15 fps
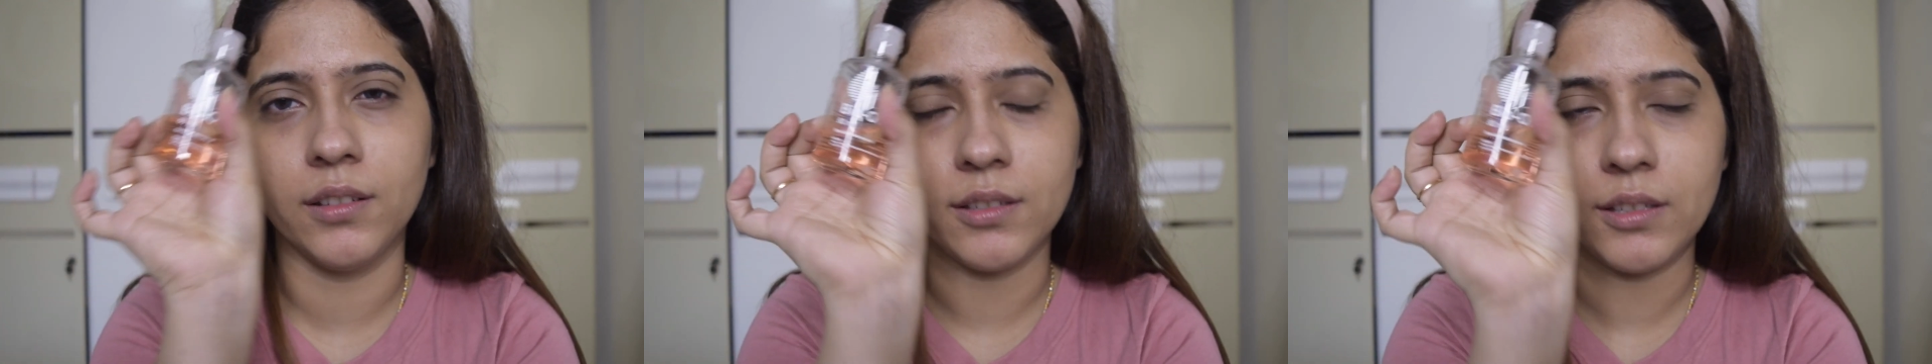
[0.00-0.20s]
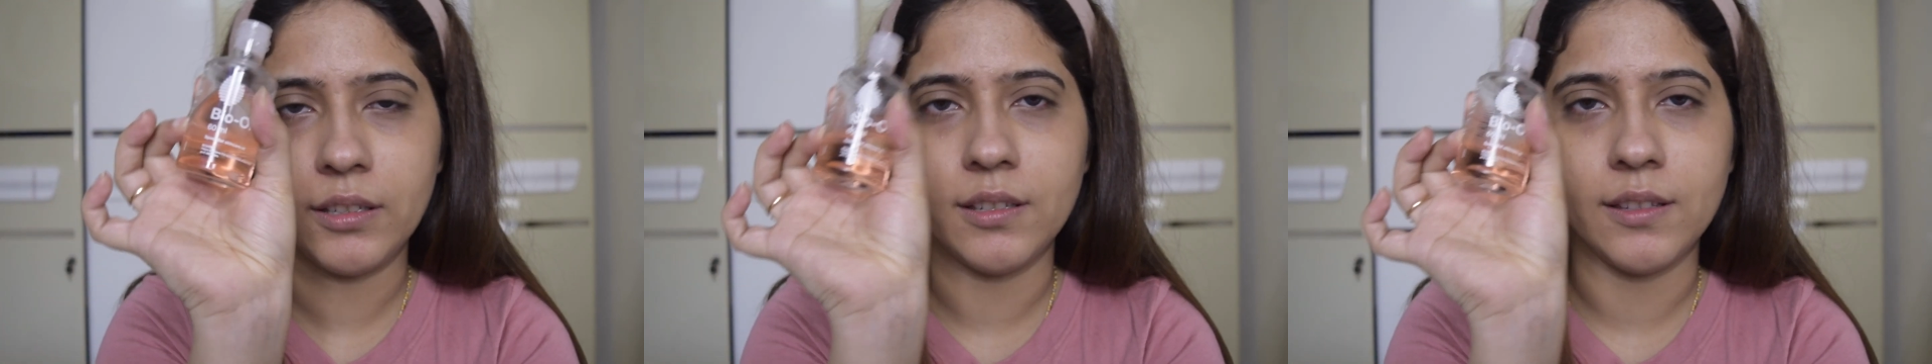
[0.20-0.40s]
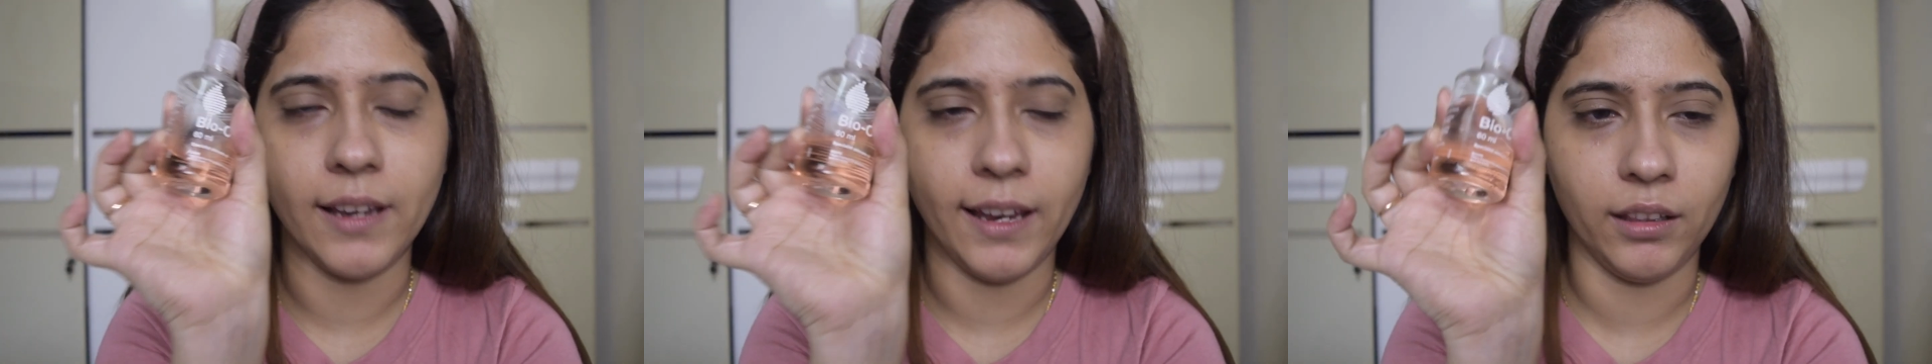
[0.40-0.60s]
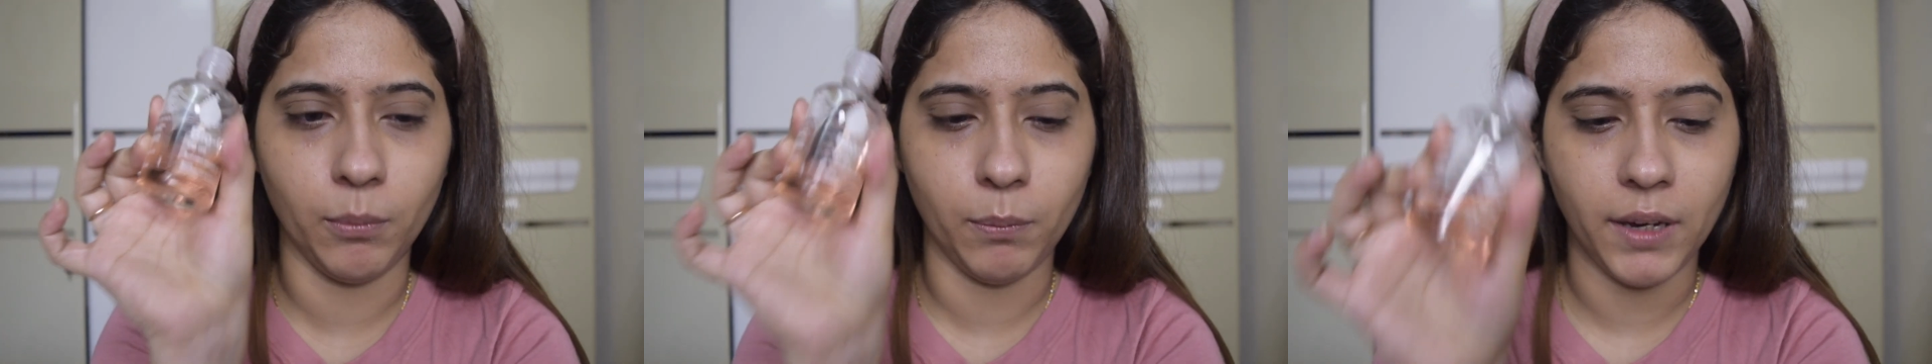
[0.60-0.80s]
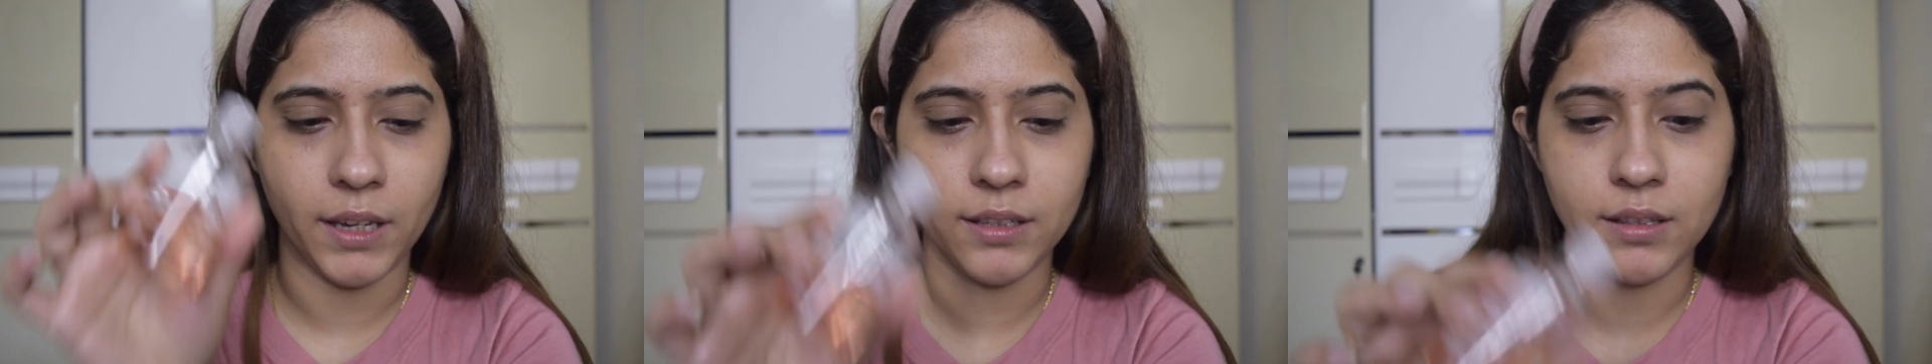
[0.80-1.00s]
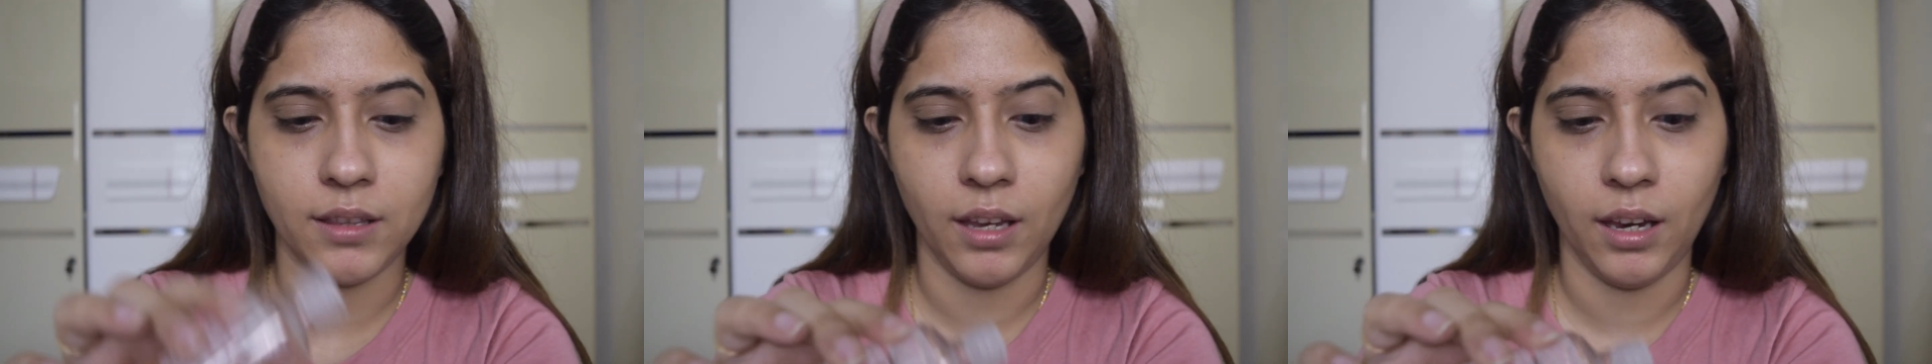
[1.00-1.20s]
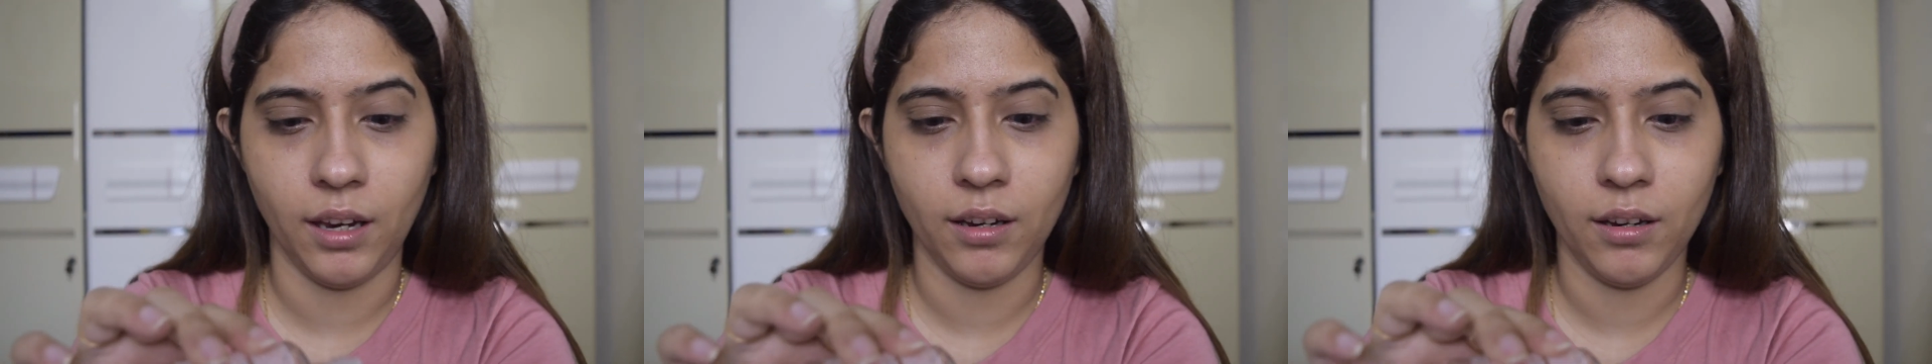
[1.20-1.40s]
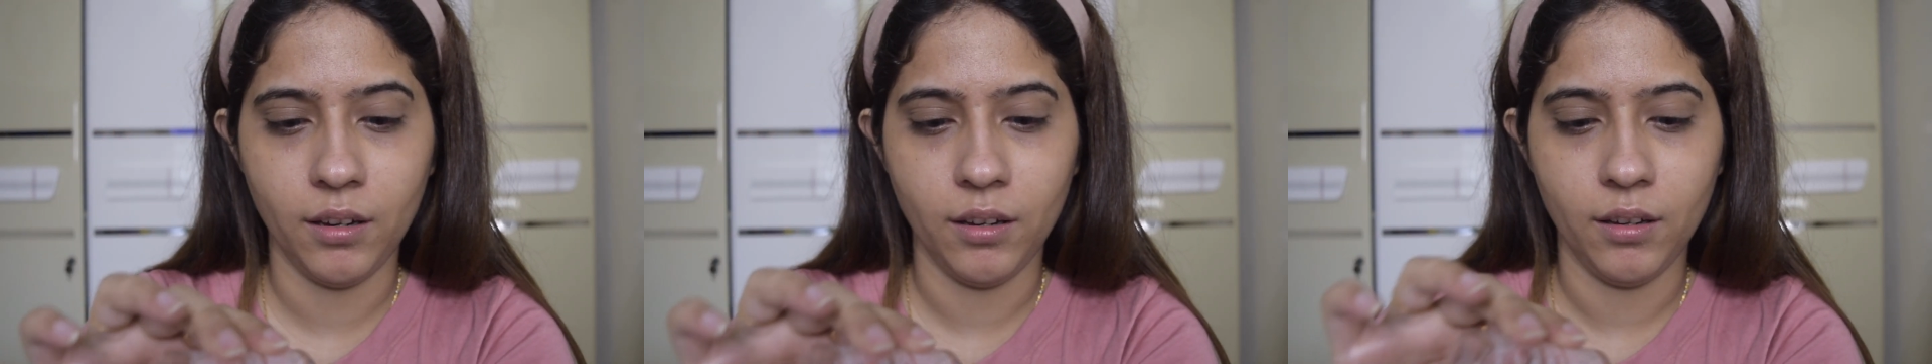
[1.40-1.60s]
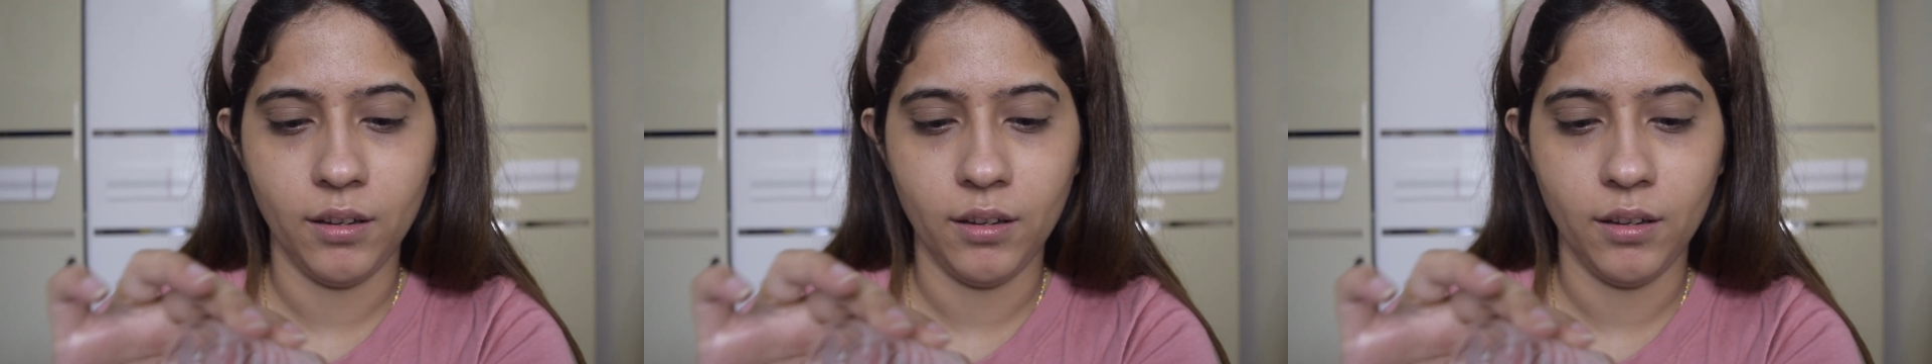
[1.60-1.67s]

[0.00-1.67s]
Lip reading: This is like the best thing.